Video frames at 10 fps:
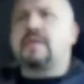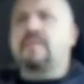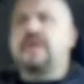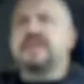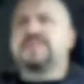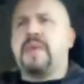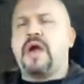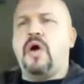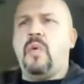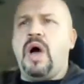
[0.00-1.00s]
Because
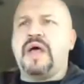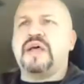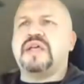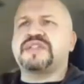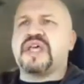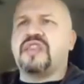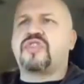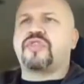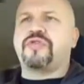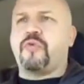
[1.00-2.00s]
marijuana is a
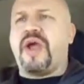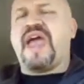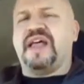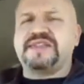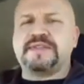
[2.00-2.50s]
threat.